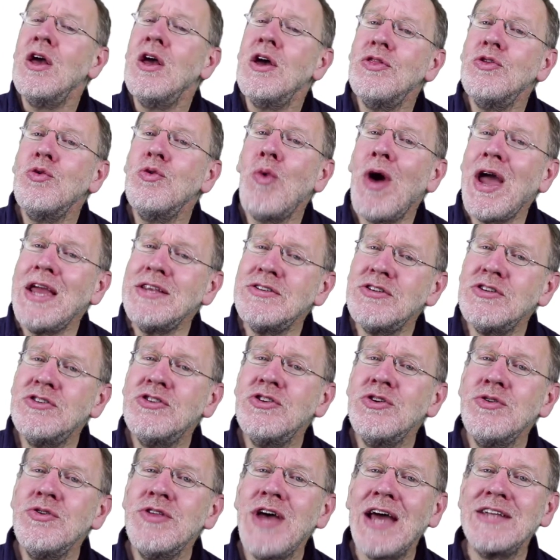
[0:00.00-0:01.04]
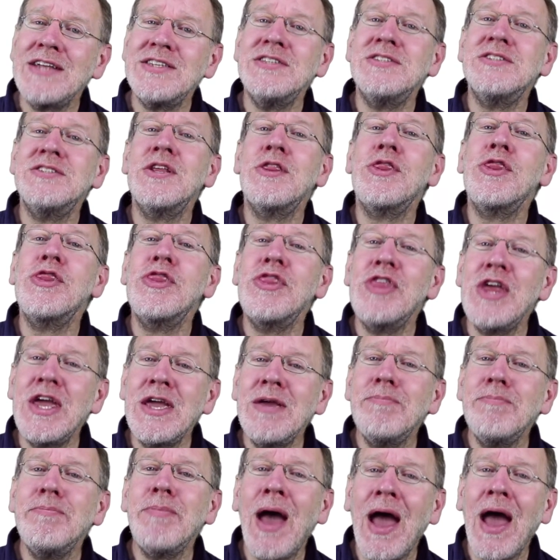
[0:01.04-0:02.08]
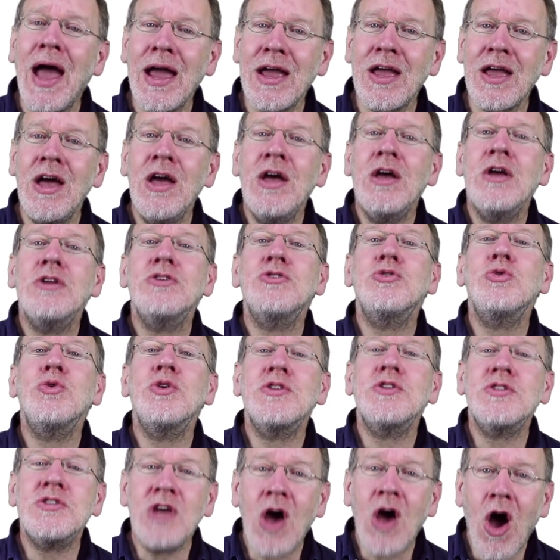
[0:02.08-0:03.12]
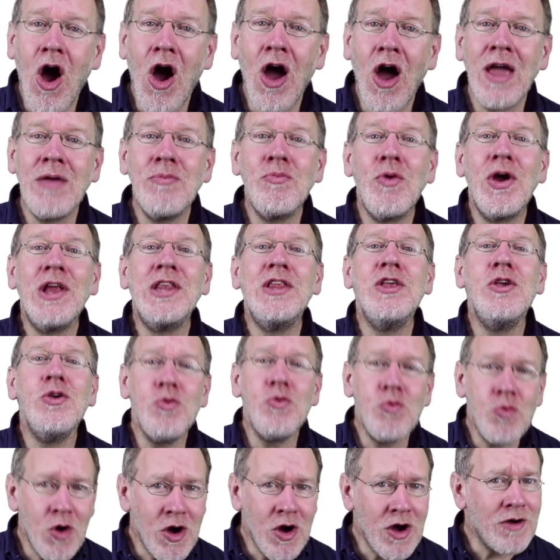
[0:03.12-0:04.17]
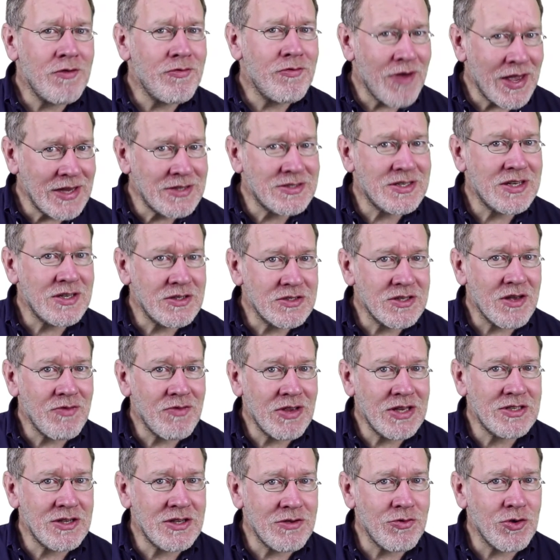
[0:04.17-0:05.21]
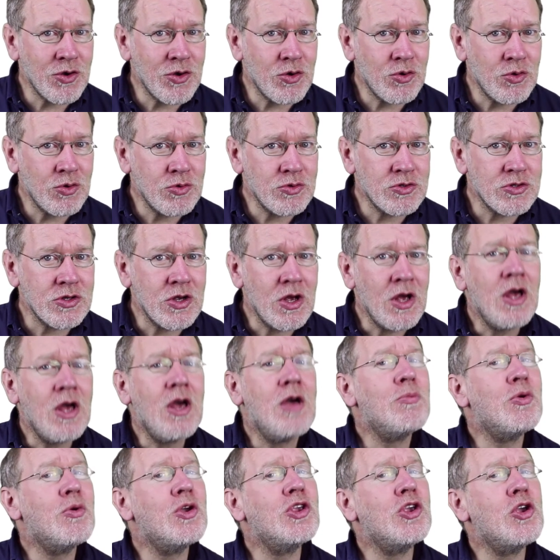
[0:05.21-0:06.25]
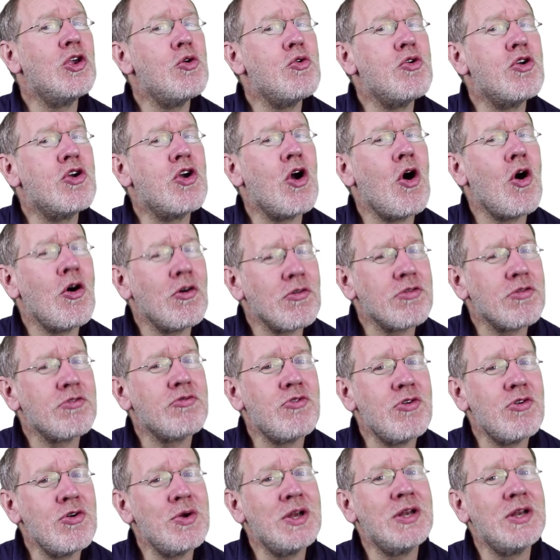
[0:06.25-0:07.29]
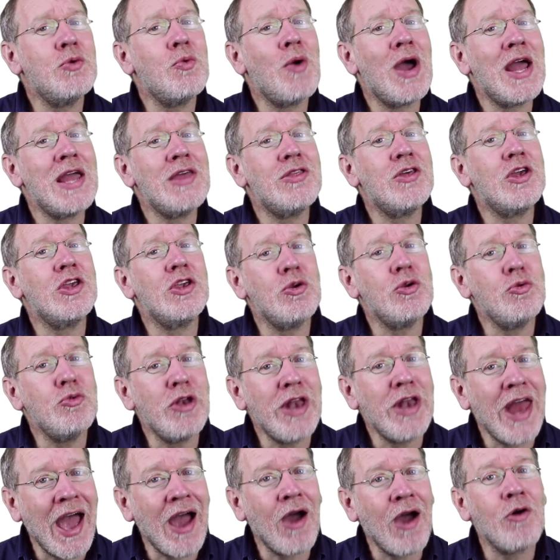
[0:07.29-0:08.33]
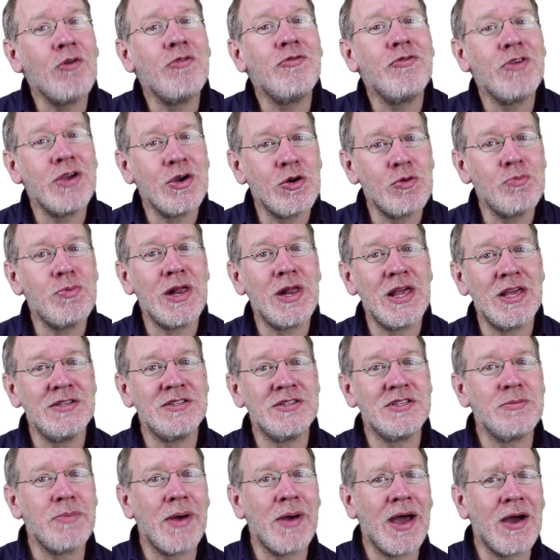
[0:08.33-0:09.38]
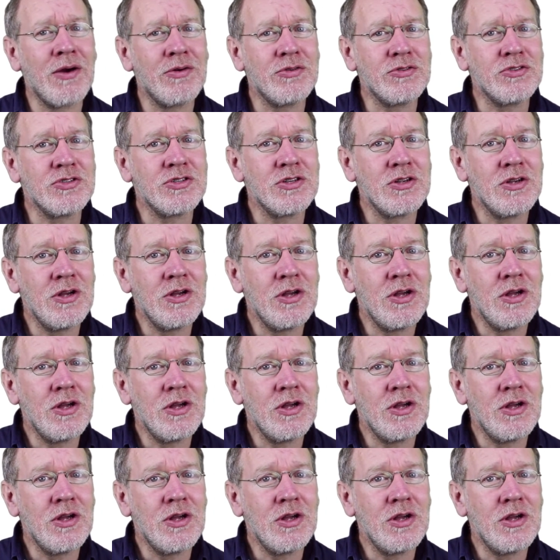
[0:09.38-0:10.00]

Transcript: And the way to do that is to think back to a time when you were facing something difficult, but you got through in a way that you now feel pleased about.